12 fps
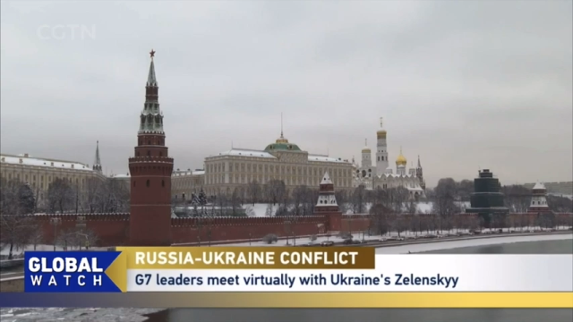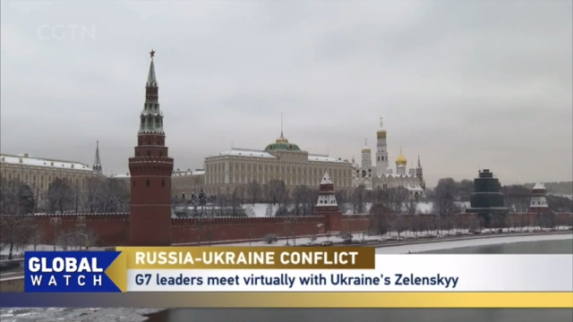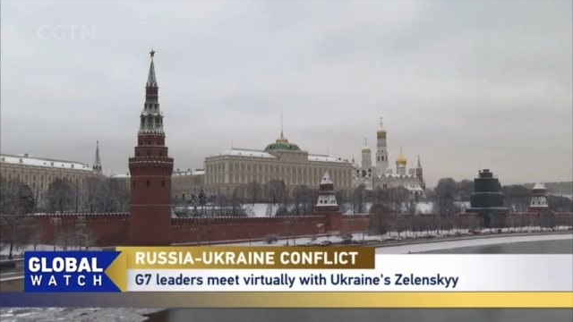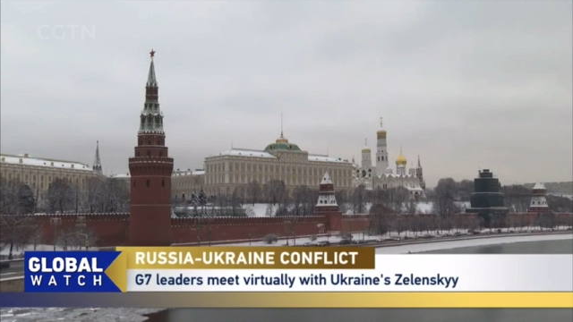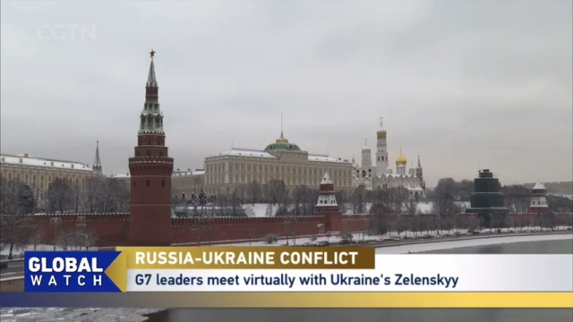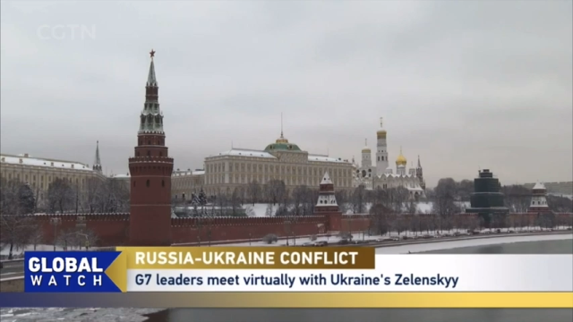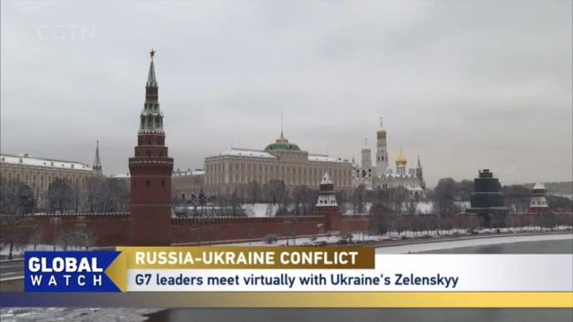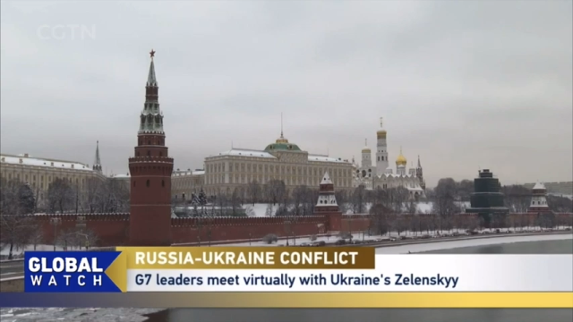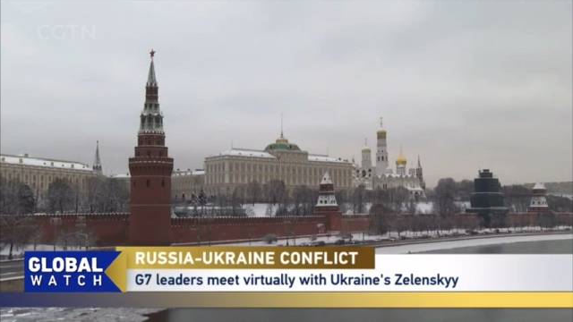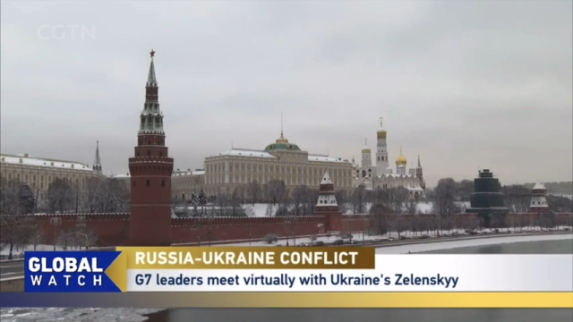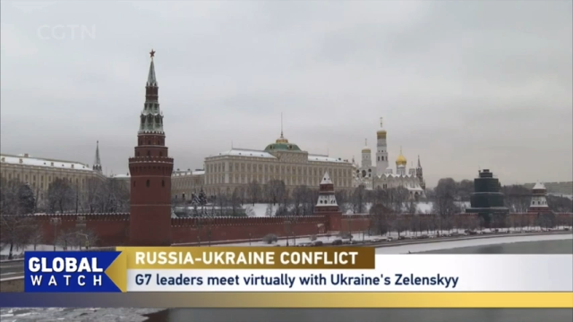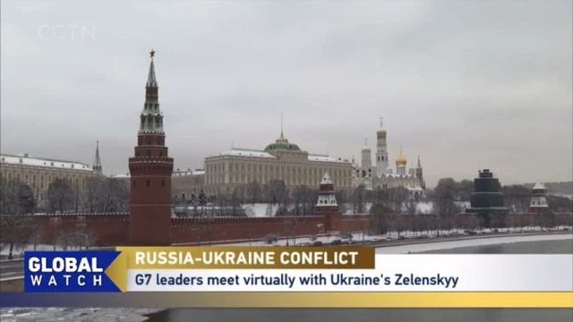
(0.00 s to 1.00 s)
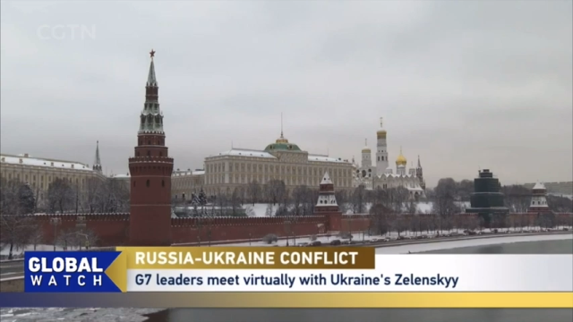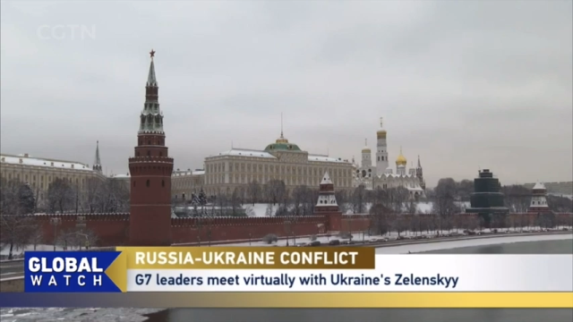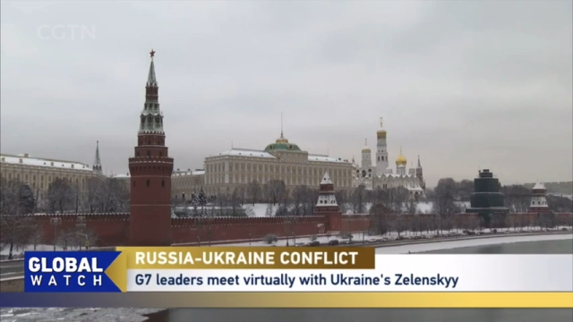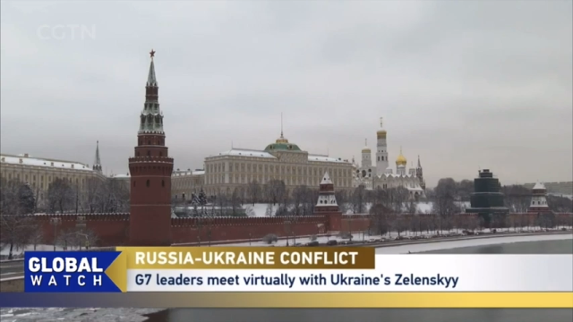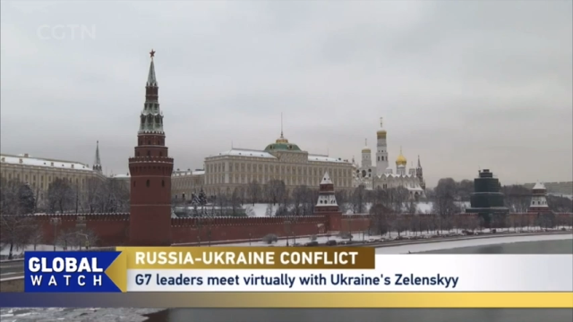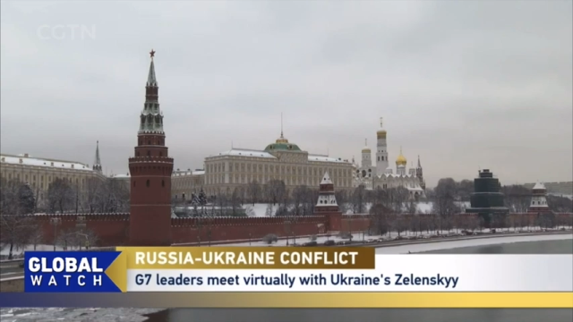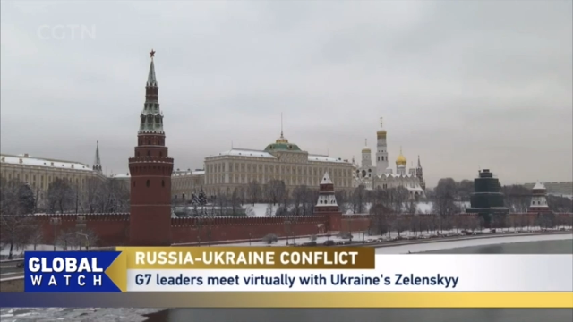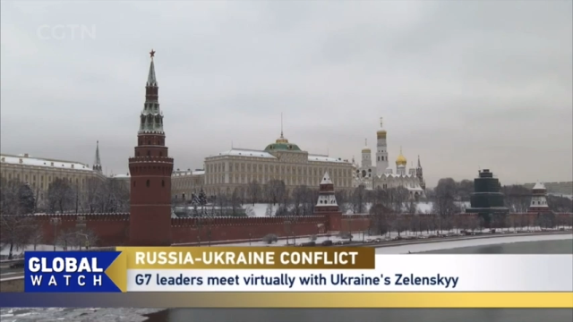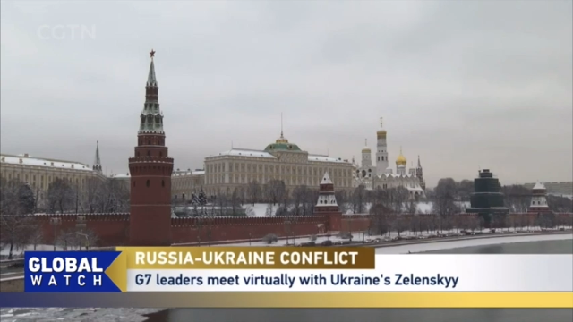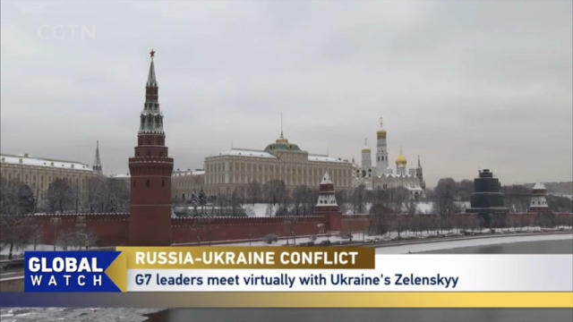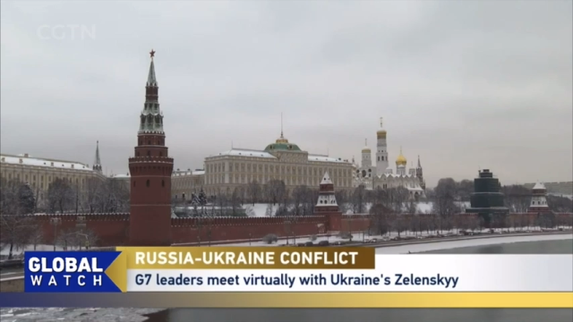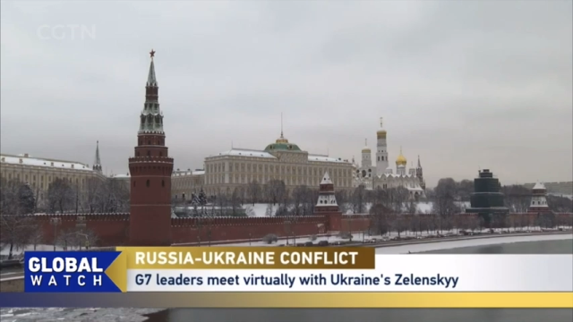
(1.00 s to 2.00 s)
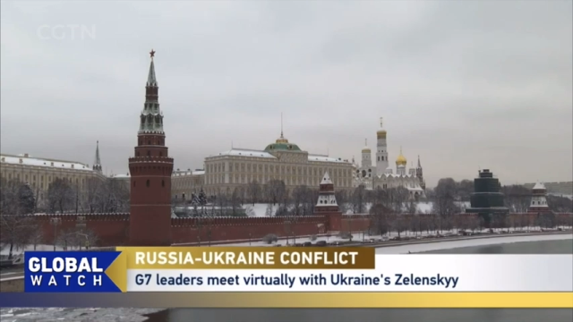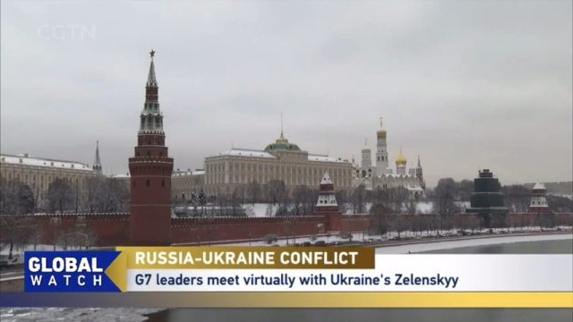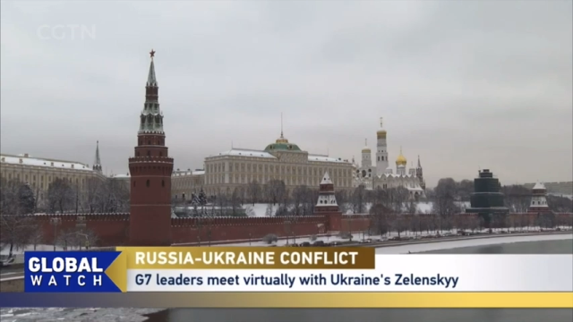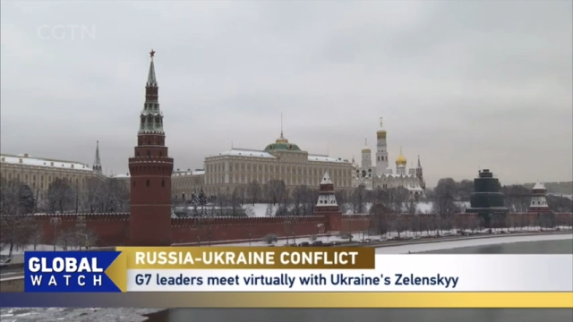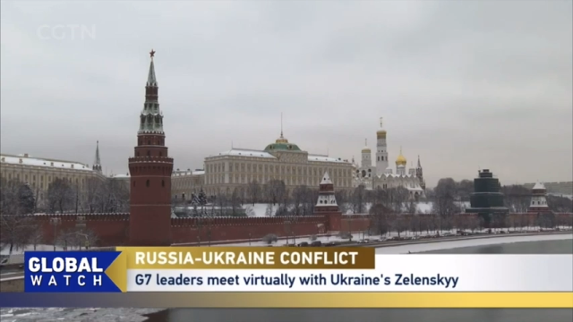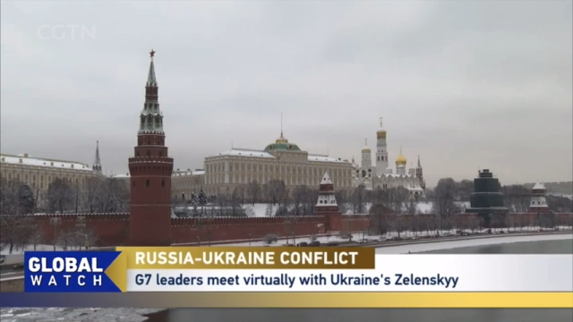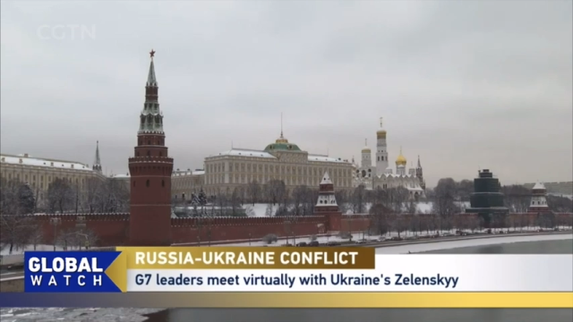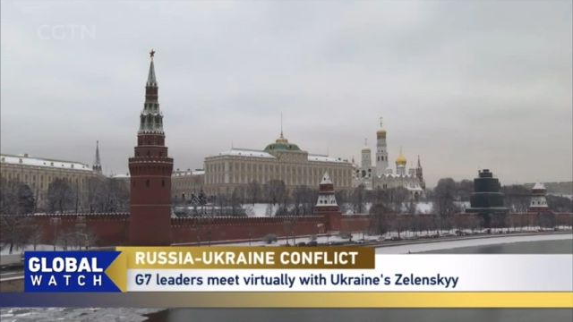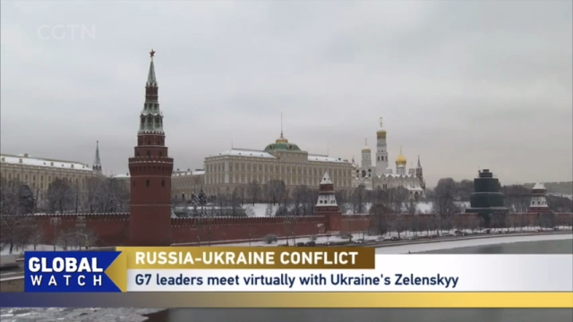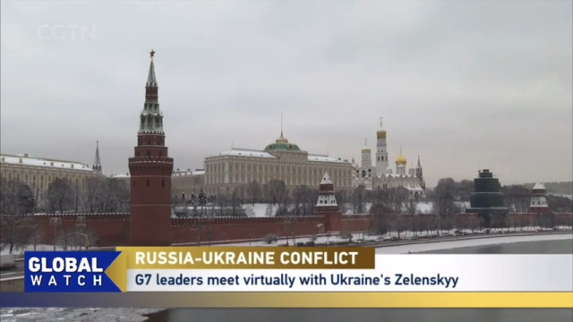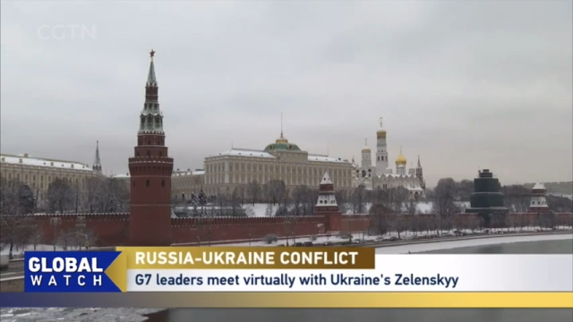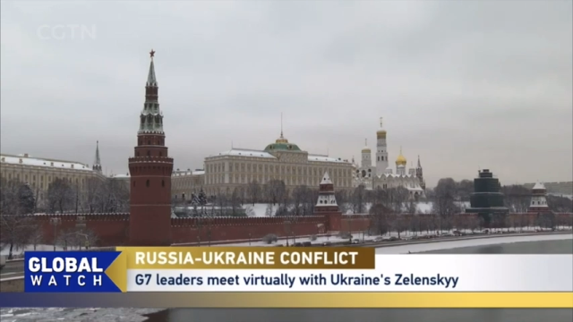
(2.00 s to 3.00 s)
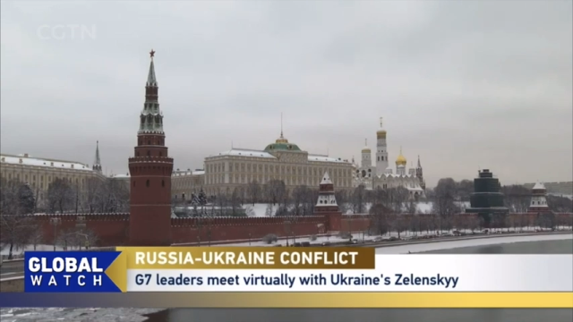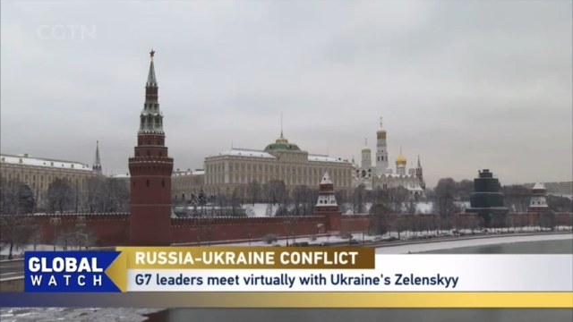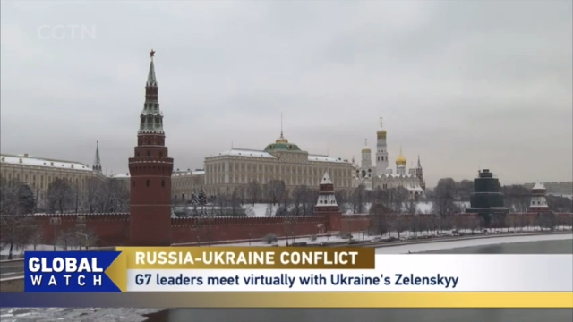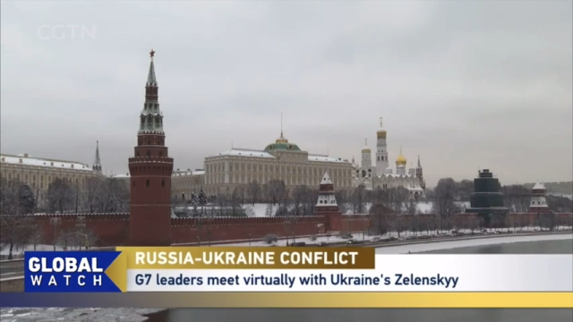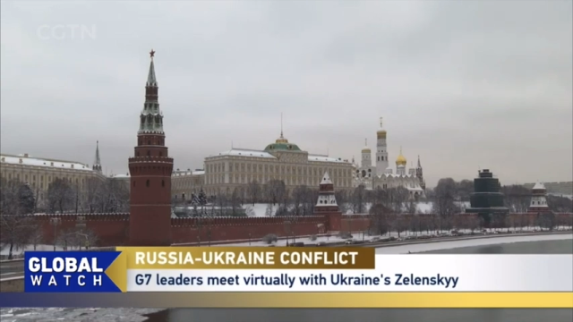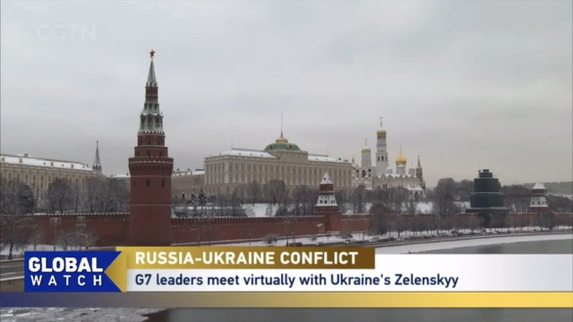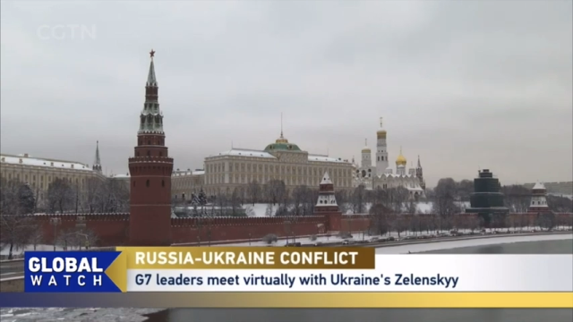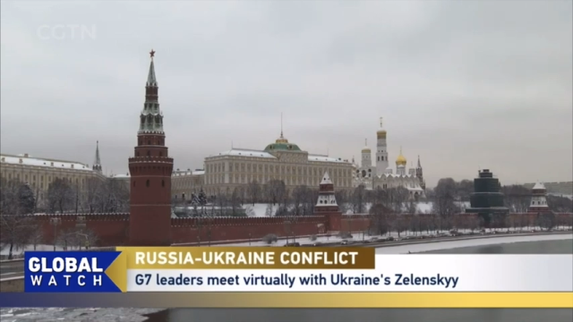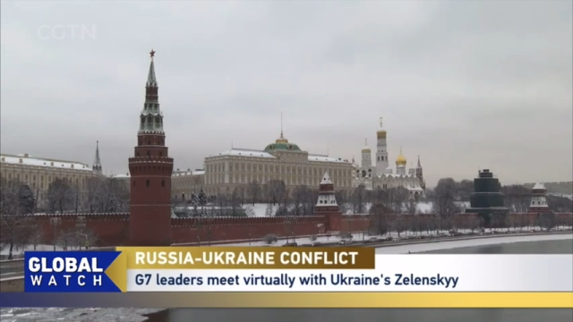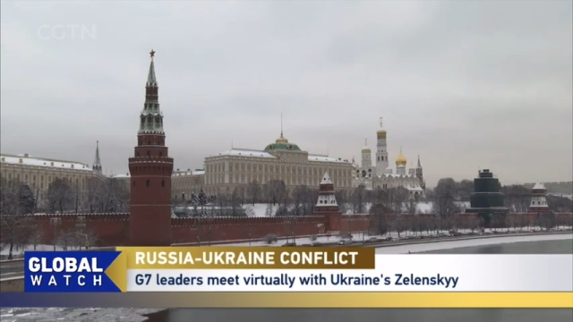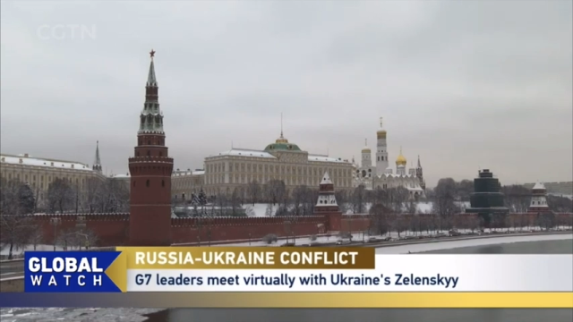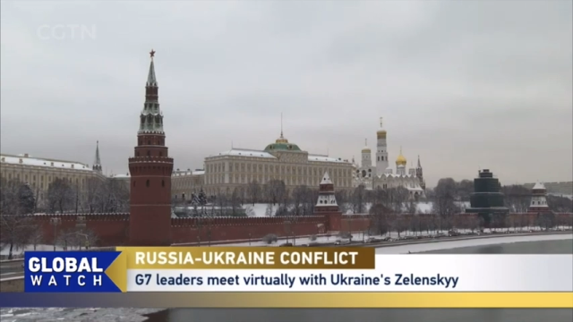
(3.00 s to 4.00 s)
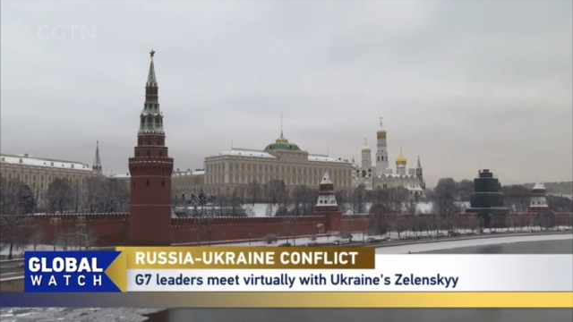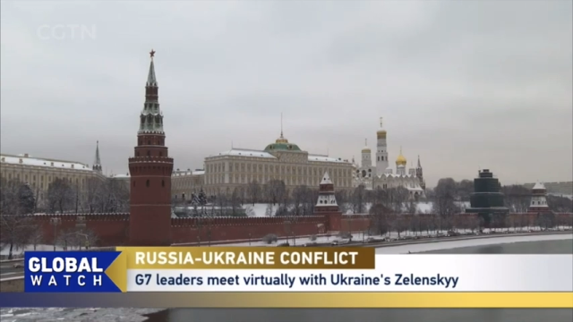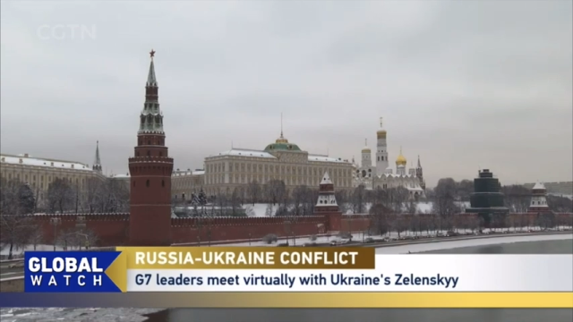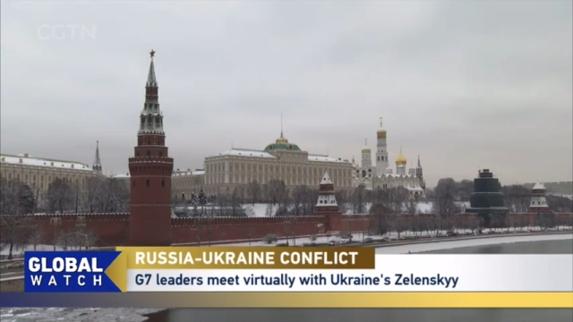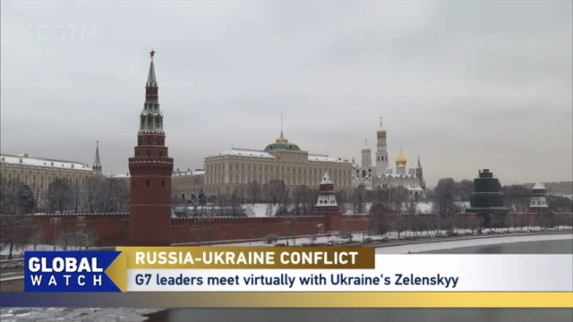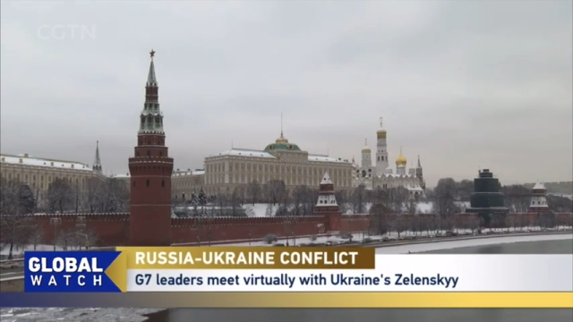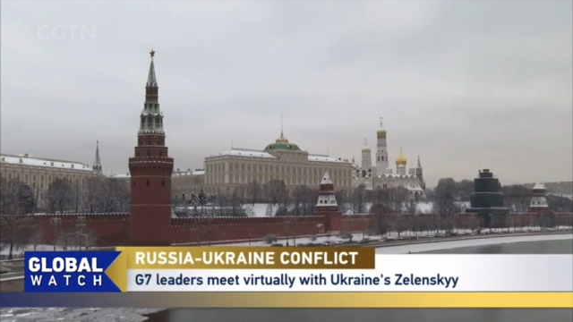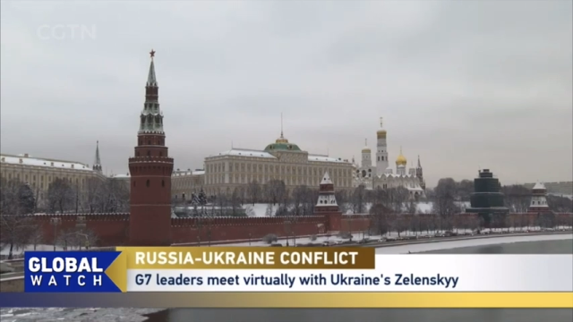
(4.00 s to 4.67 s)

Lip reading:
Nobody's mouth can be seen.